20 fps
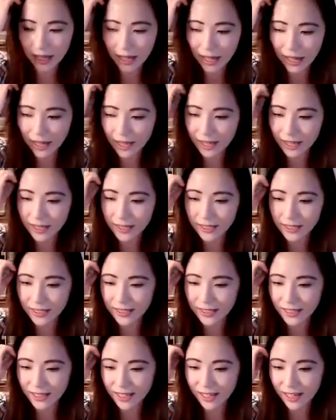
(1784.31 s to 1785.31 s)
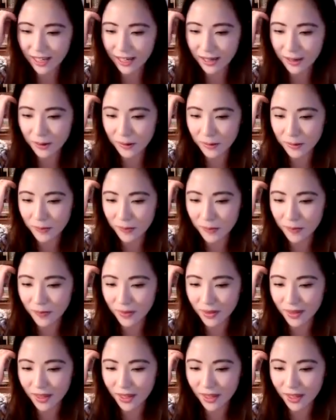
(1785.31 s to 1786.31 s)
And
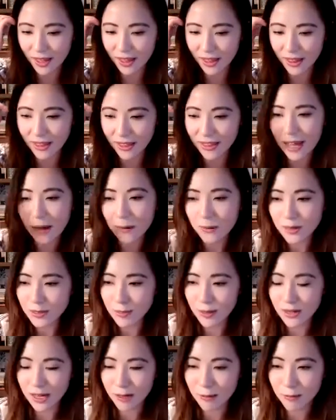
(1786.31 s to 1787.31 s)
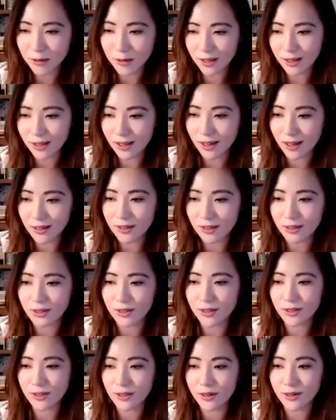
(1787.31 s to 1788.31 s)
that was when I really
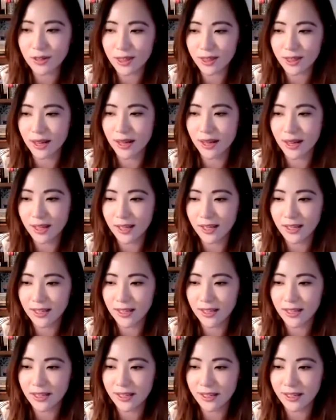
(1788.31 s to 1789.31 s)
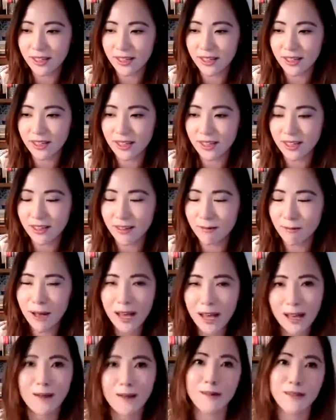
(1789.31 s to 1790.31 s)
understood that,
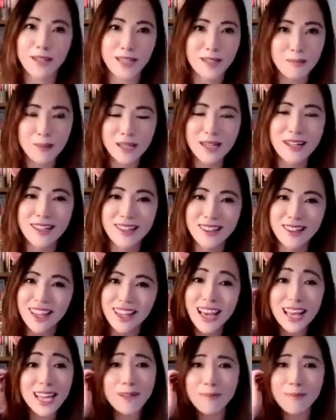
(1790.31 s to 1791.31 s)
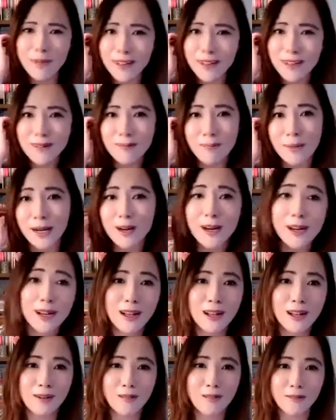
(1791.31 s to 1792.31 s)
wow, he'd been in
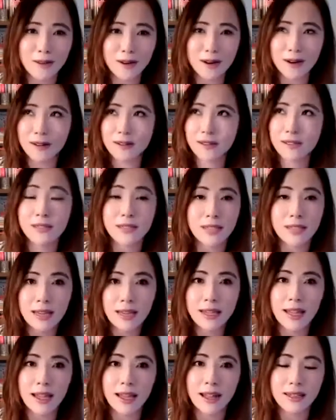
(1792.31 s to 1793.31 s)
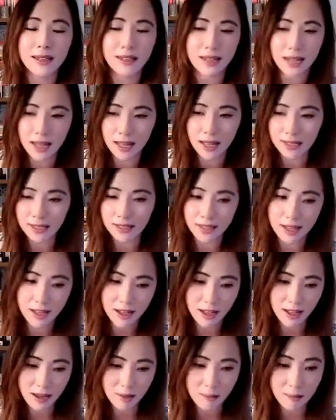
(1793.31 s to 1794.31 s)
America for decades, and
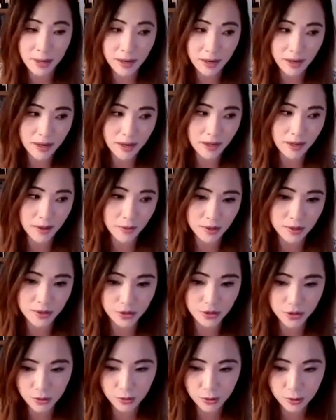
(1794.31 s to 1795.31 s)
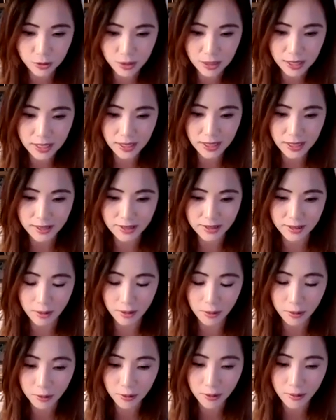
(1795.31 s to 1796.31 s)
America was truly his
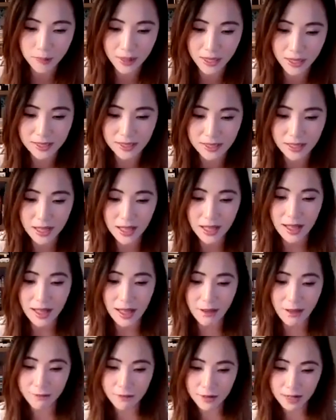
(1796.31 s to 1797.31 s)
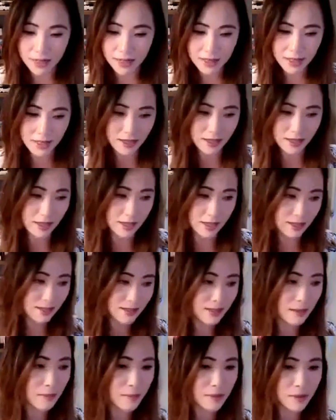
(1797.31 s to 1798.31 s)
home, and everything that he'd
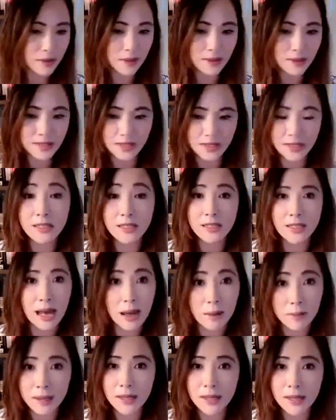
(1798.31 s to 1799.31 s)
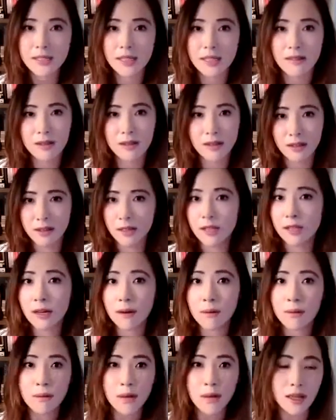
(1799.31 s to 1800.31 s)
assembled and his habits, even, you
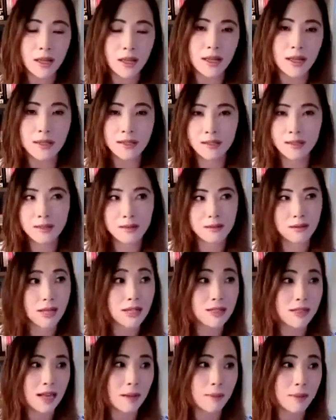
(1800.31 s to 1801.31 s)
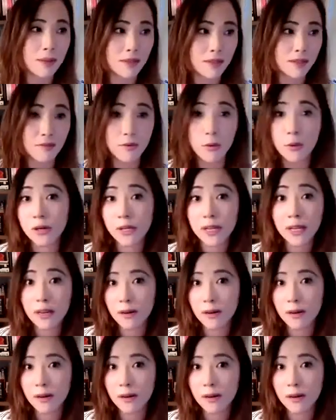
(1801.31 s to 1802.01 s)
know, his habits of hoarding or